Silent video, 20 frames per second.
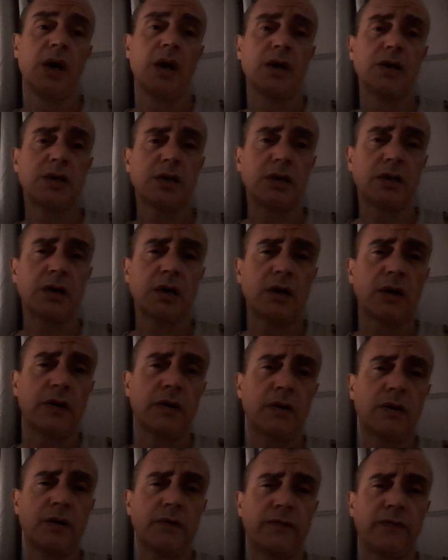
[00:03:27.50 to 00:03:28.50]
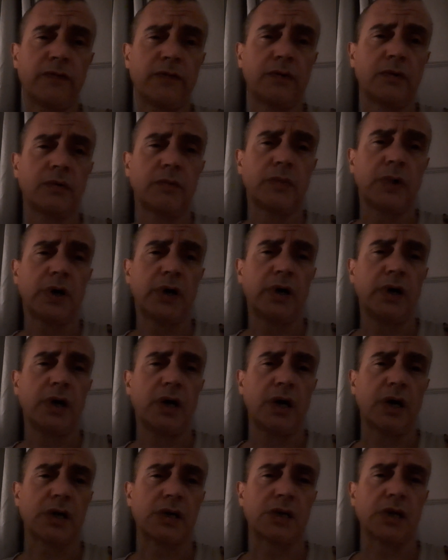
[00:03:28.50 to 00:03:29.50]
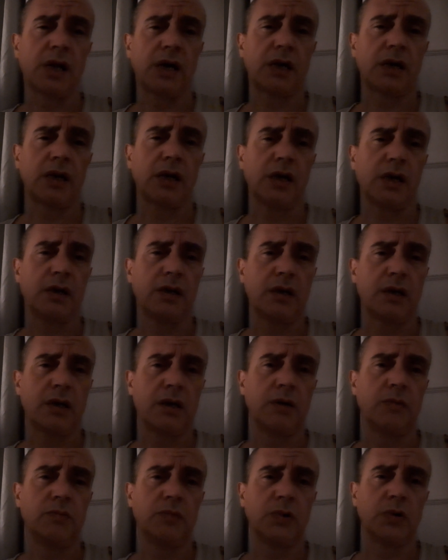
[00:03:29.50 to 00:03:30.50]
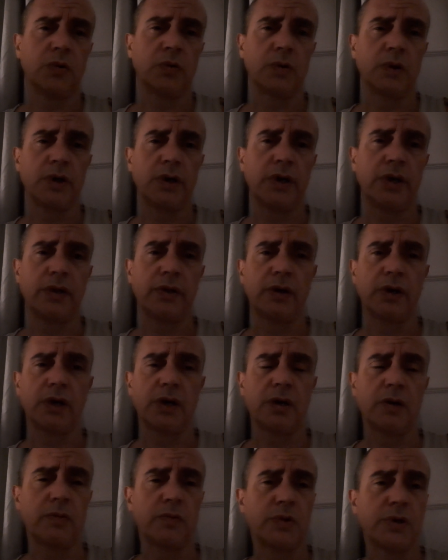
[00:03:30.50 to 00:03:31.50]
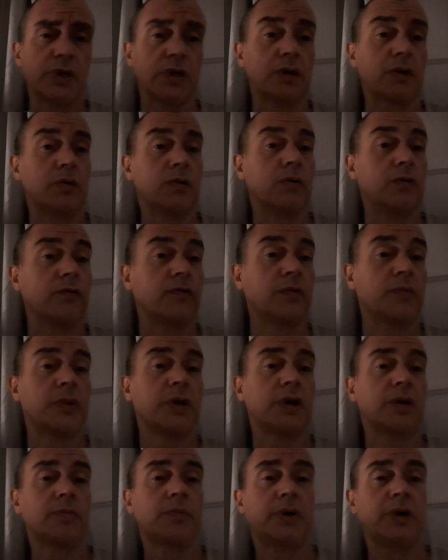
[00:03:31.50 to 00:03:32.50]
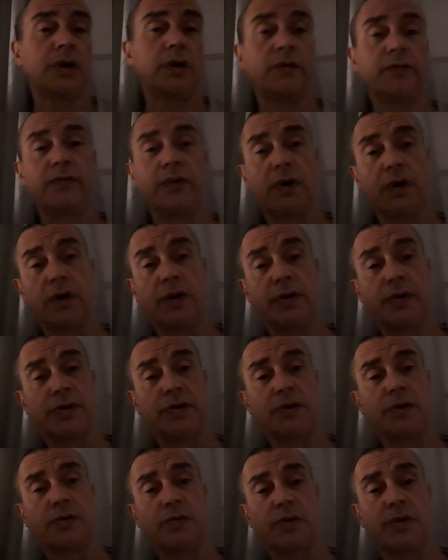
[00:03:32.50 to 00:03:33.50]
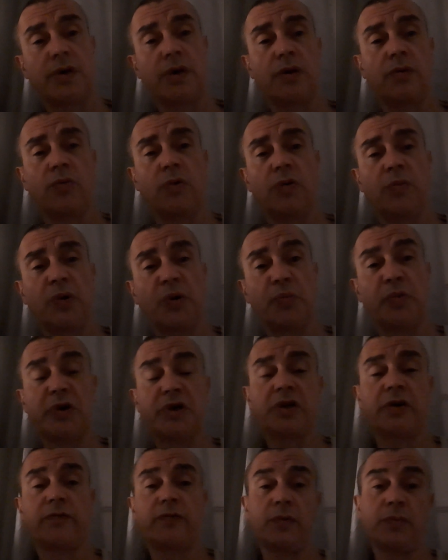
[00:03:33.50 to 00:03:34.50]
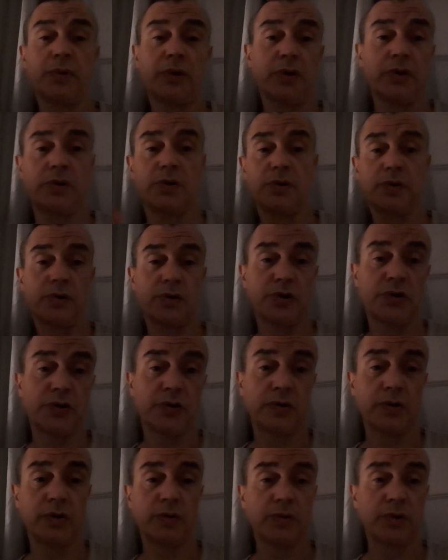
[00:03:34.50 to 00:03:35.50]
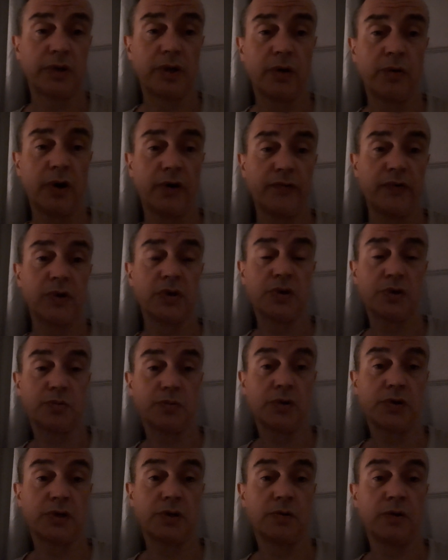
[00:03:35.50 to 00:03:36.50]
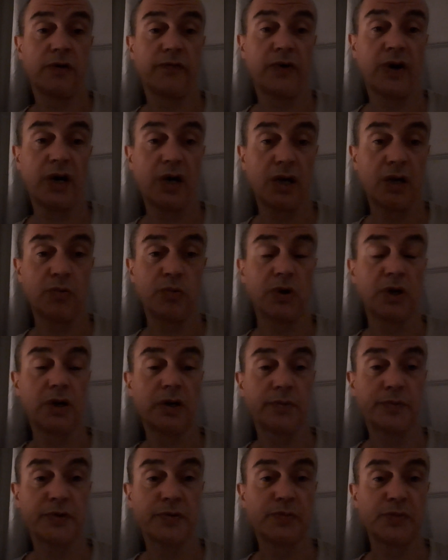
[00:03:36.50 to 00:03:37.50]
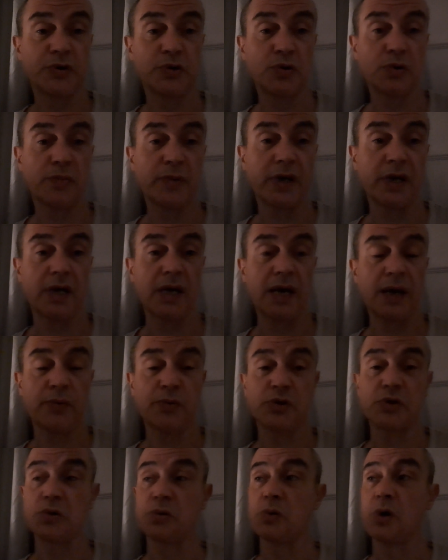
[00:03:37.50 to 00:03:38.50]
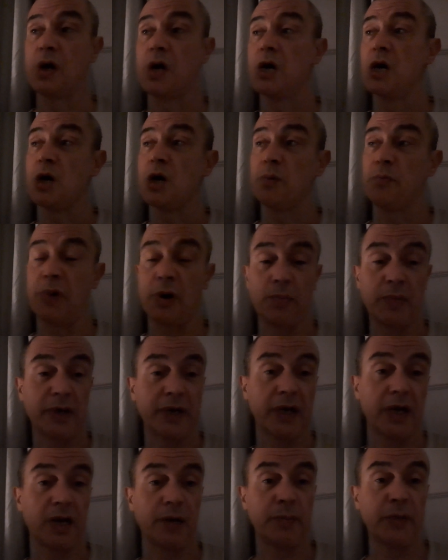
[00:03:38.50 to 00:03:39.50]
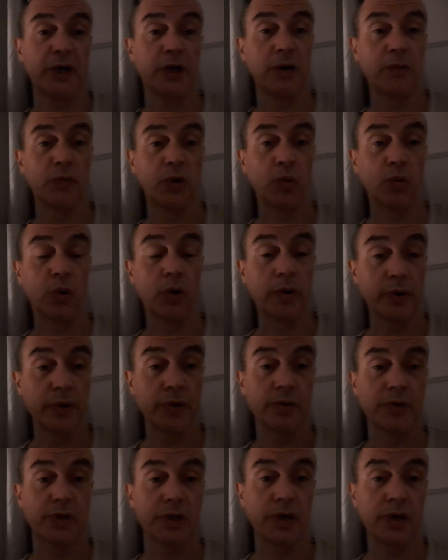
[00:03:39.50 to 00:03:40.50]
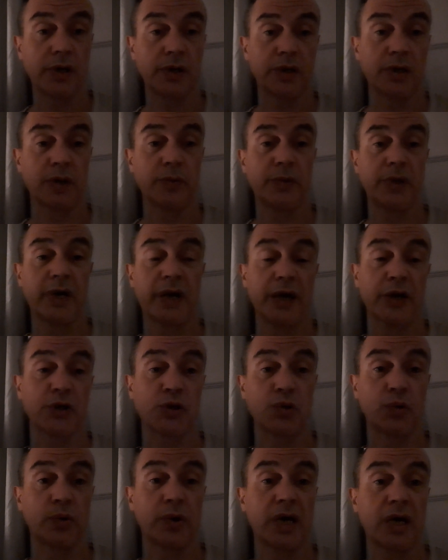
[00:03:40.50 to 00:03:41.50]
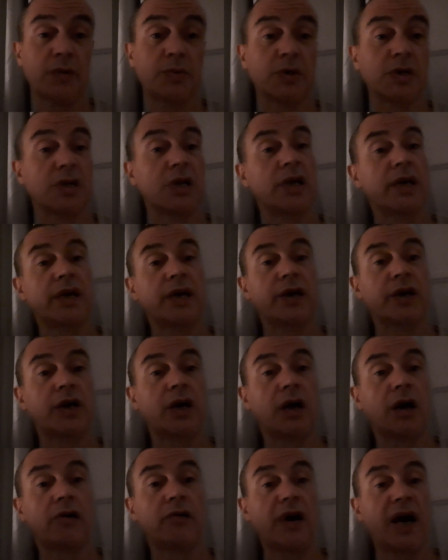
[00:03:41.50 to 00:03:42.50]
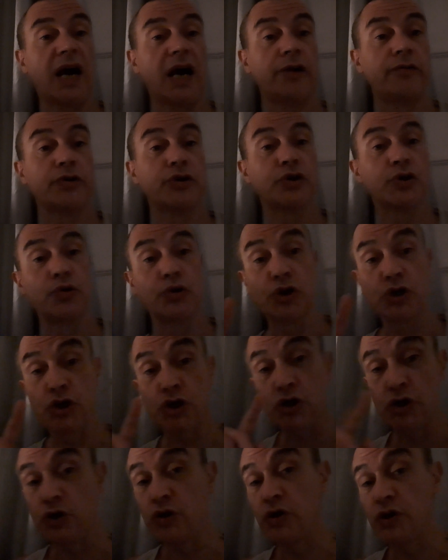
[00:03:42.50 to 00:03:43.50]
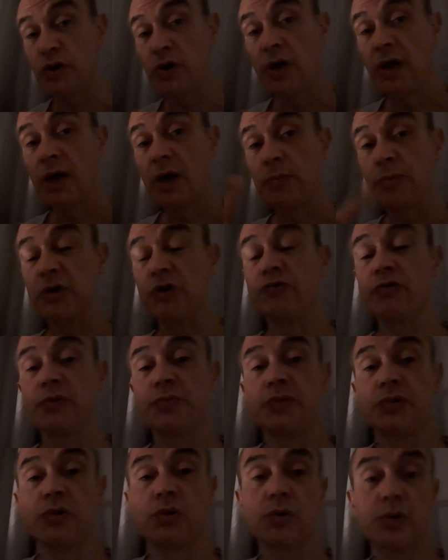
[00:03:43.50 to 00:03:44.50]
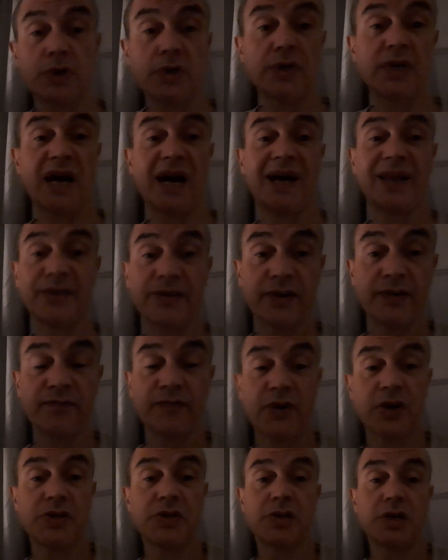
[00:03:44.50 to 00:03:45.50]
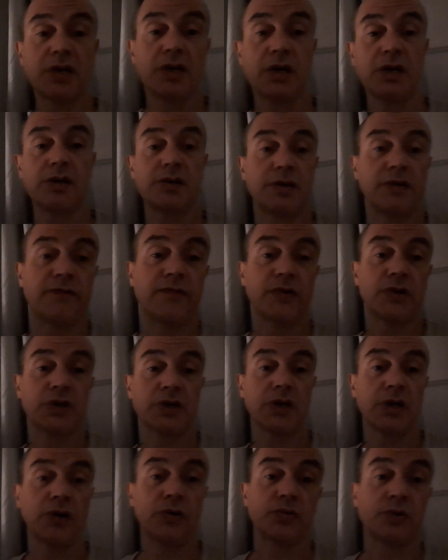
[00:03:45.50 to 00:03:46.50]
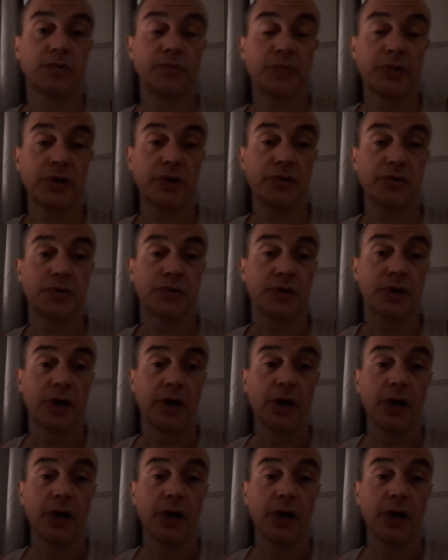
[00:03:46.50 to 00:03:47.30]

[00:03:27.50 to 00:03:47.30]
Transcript: She then informed my ex-landlady Kim Morley that I was in court for being a paedophile and assaulting a woman, which everybody took as true with no evidence whatsoever. Ed Williams from Torbay Council, public enemy number one, who turned up, the next door neighbours Lee and Cara Harris, who should be reported and investigated for child abuse.